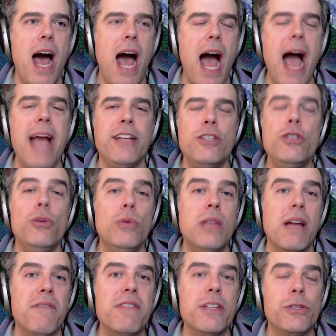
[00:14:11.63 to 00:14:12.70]
I do
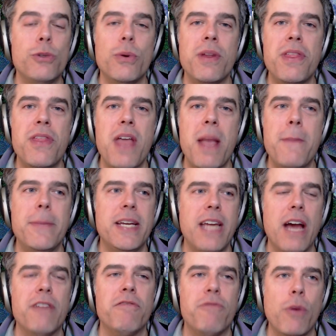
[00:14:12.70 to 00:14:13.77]
love this sort of thing, but
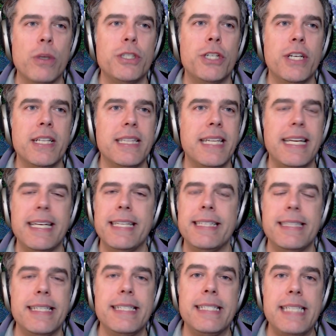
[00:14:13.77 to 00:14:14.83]
unfortunately,
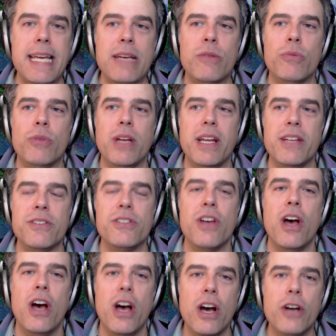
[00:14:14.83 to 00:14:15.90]
this deck is
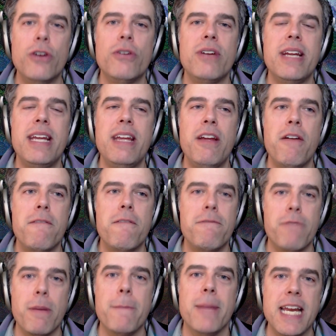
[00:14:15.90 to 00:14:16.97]
hungry
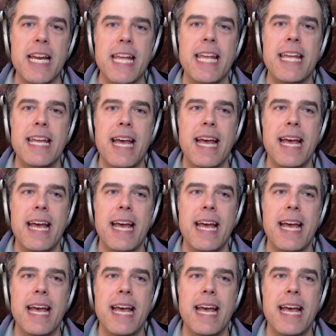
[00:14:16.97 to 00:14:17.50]
for money,